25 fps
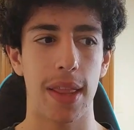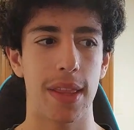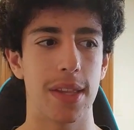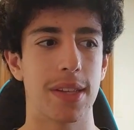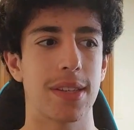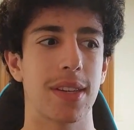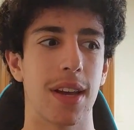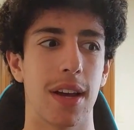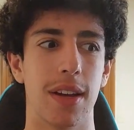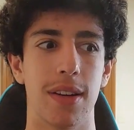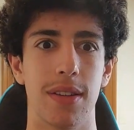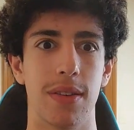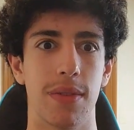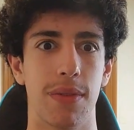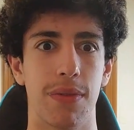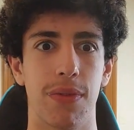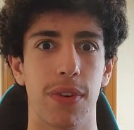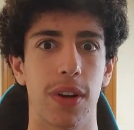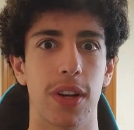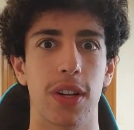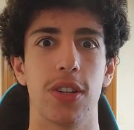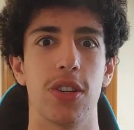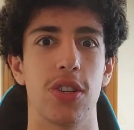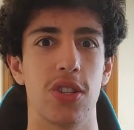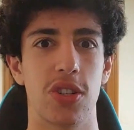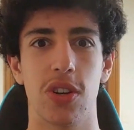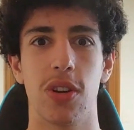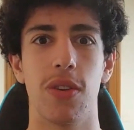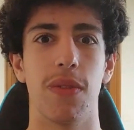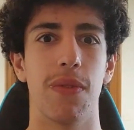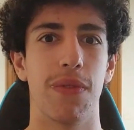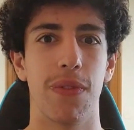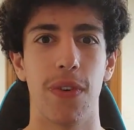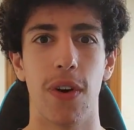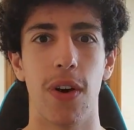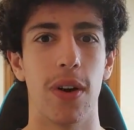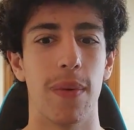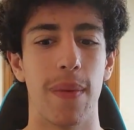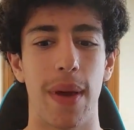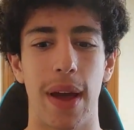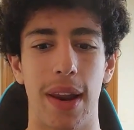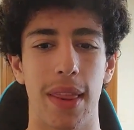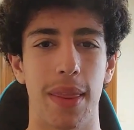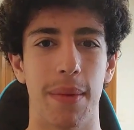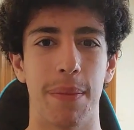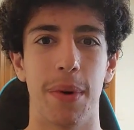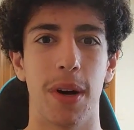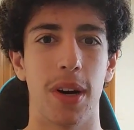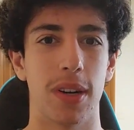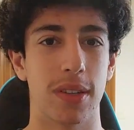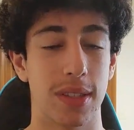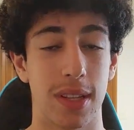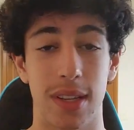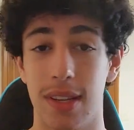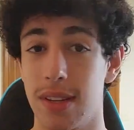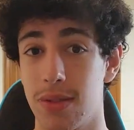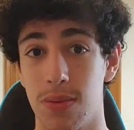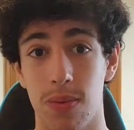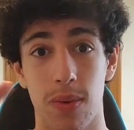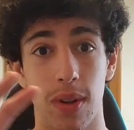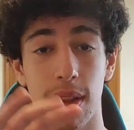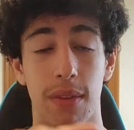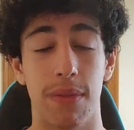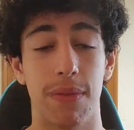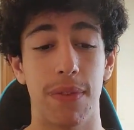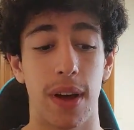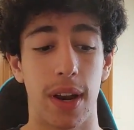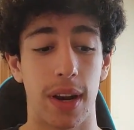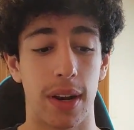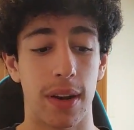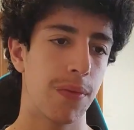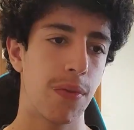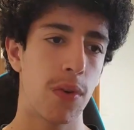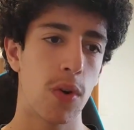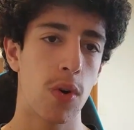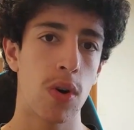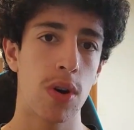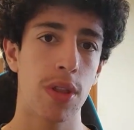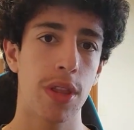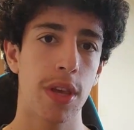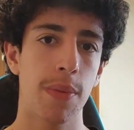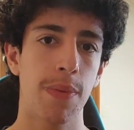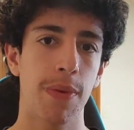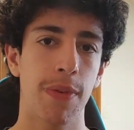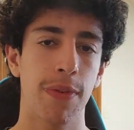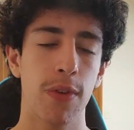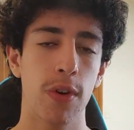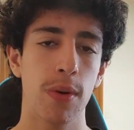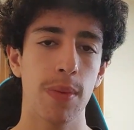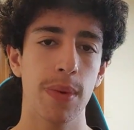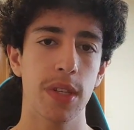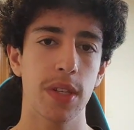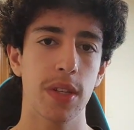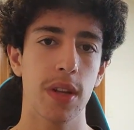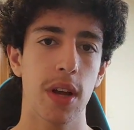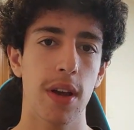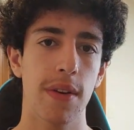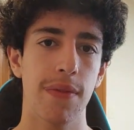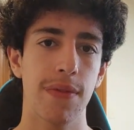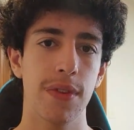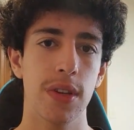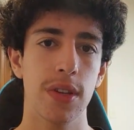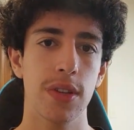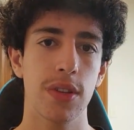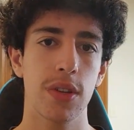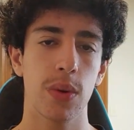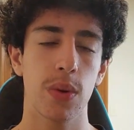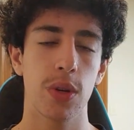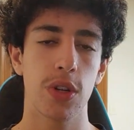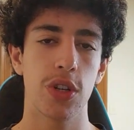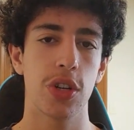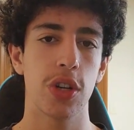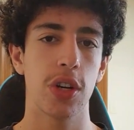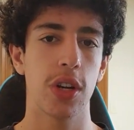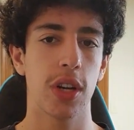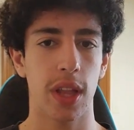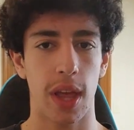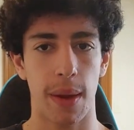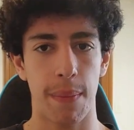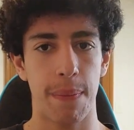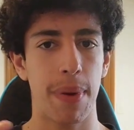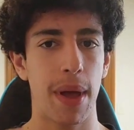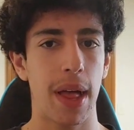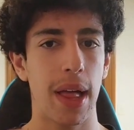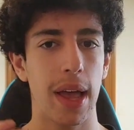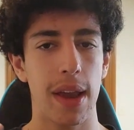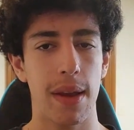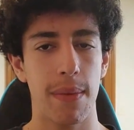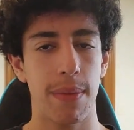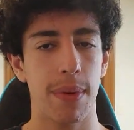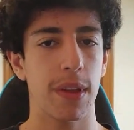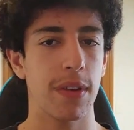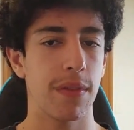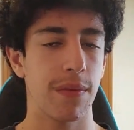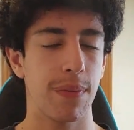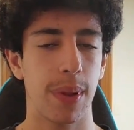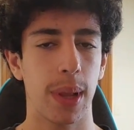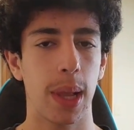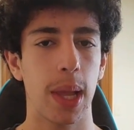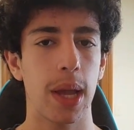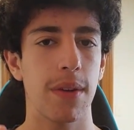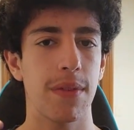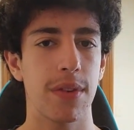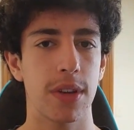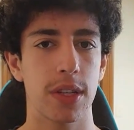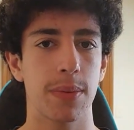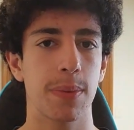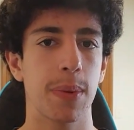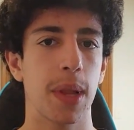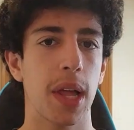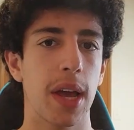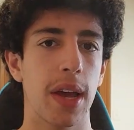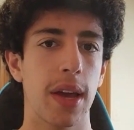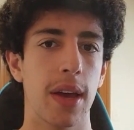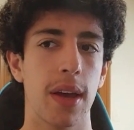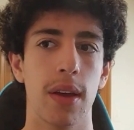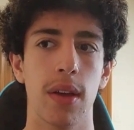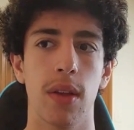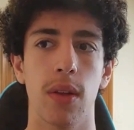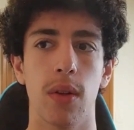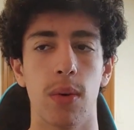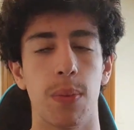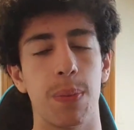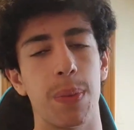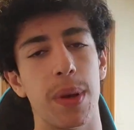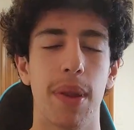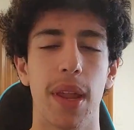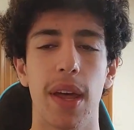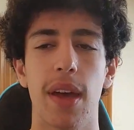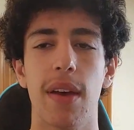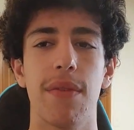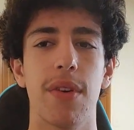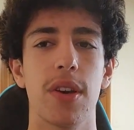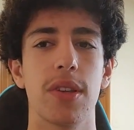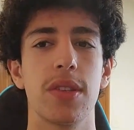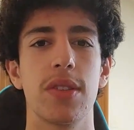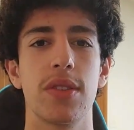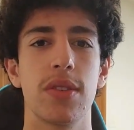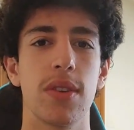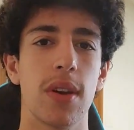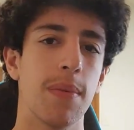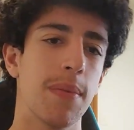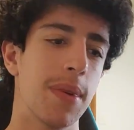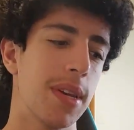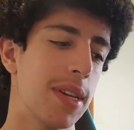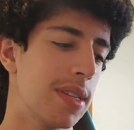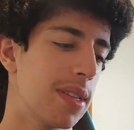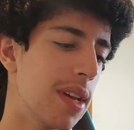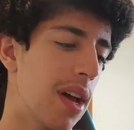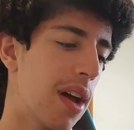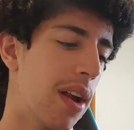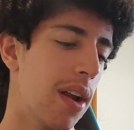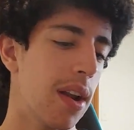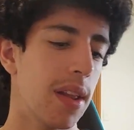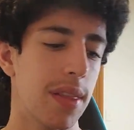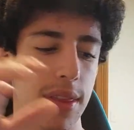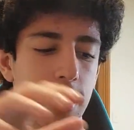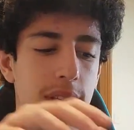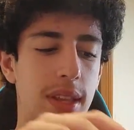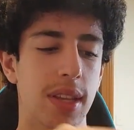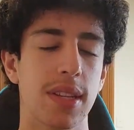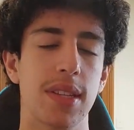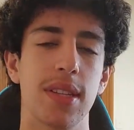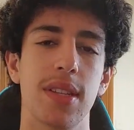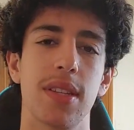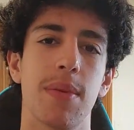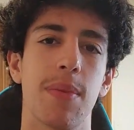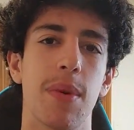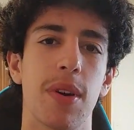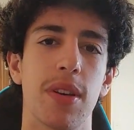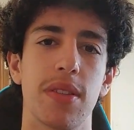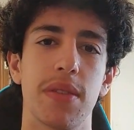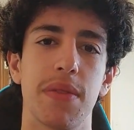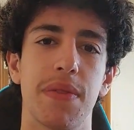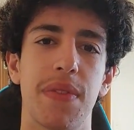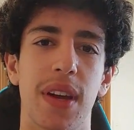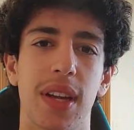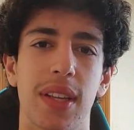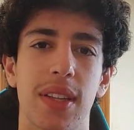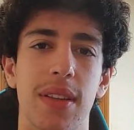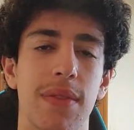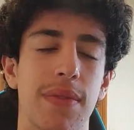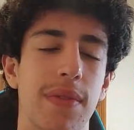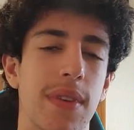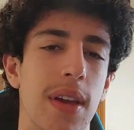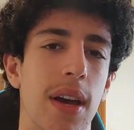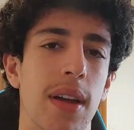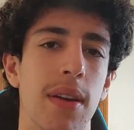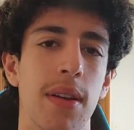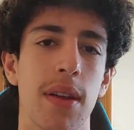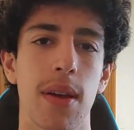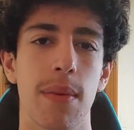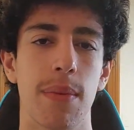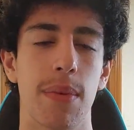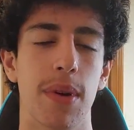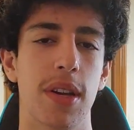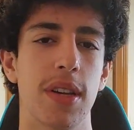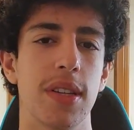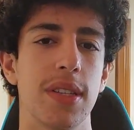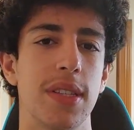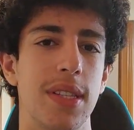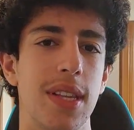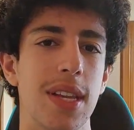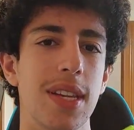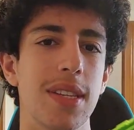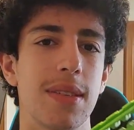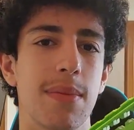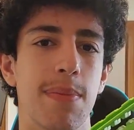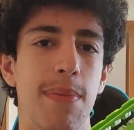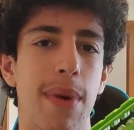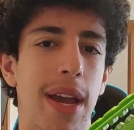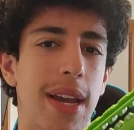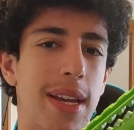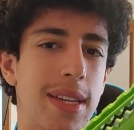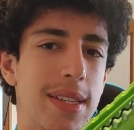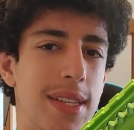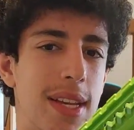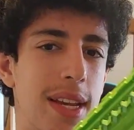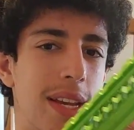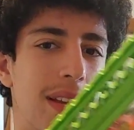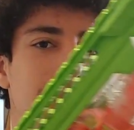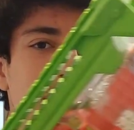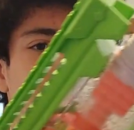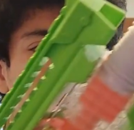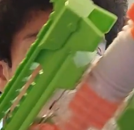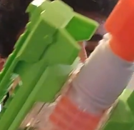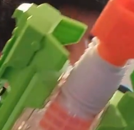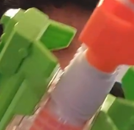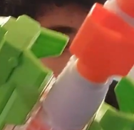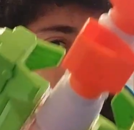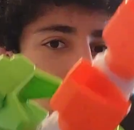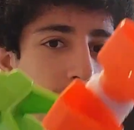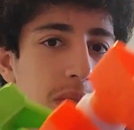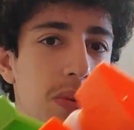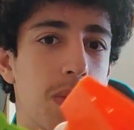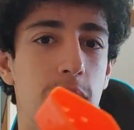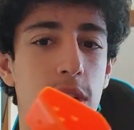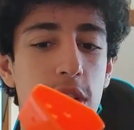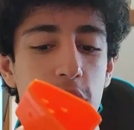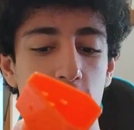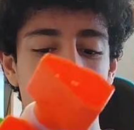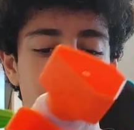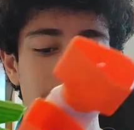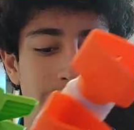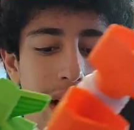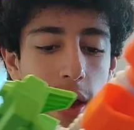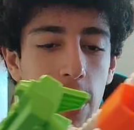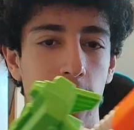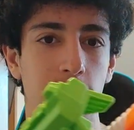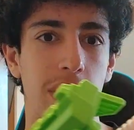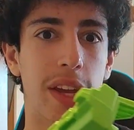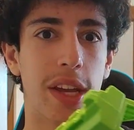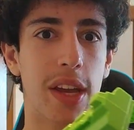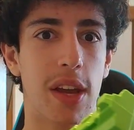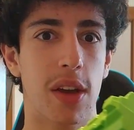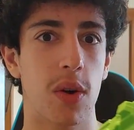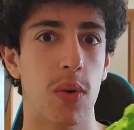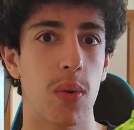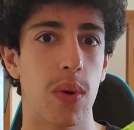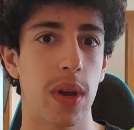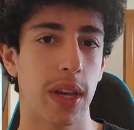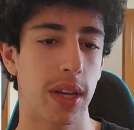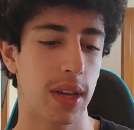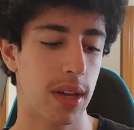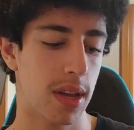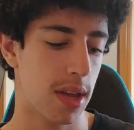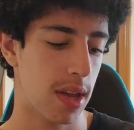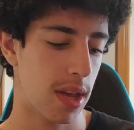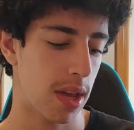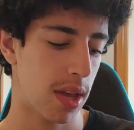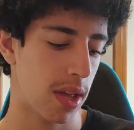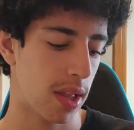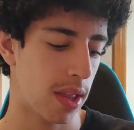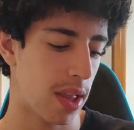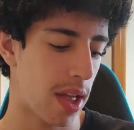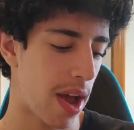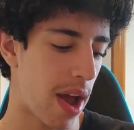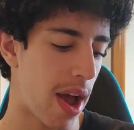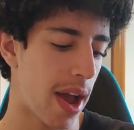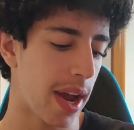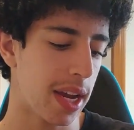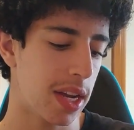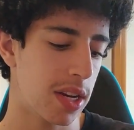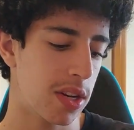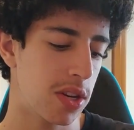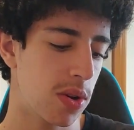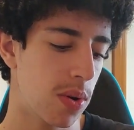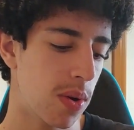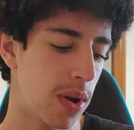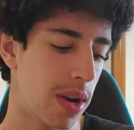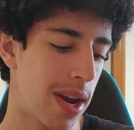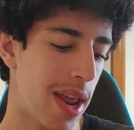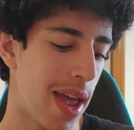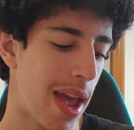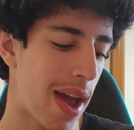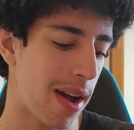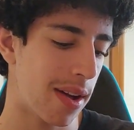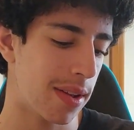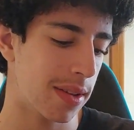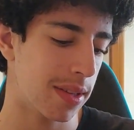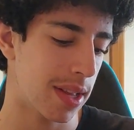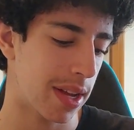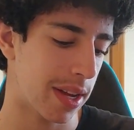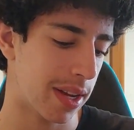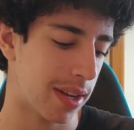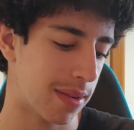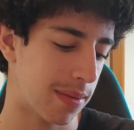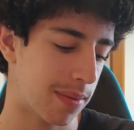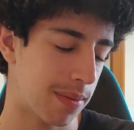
this gun to freaking shoot foam out of the box, and it's really fun. For the performance nerfers who are shooting like player versus player or player versus zombies, I don't think this is the most effective gun, because this magazine, like having to switch out on like a quick, like I can do it now, like